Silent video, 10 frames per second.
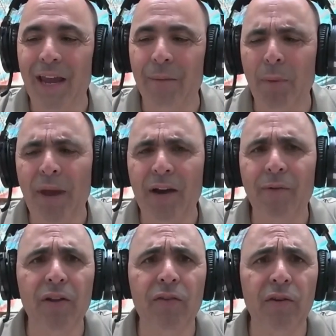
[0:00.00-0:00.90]
And my
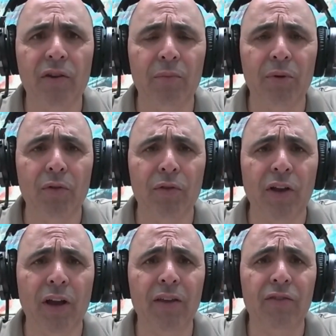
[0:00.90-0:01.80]
background is in computer
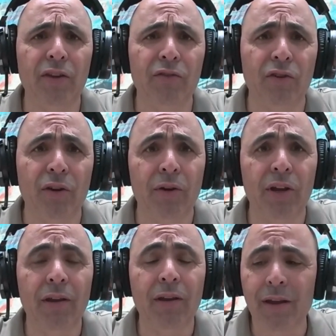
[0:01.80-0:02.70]
science,
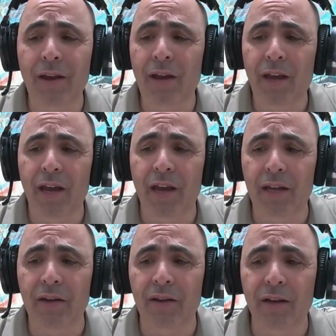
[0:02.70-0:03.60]
engineering,
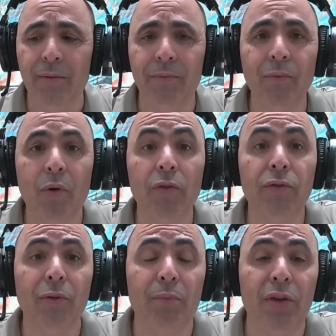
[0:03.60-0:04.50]
and
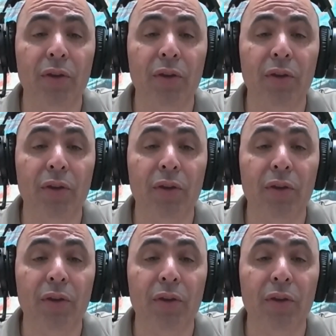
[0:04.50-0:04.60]
also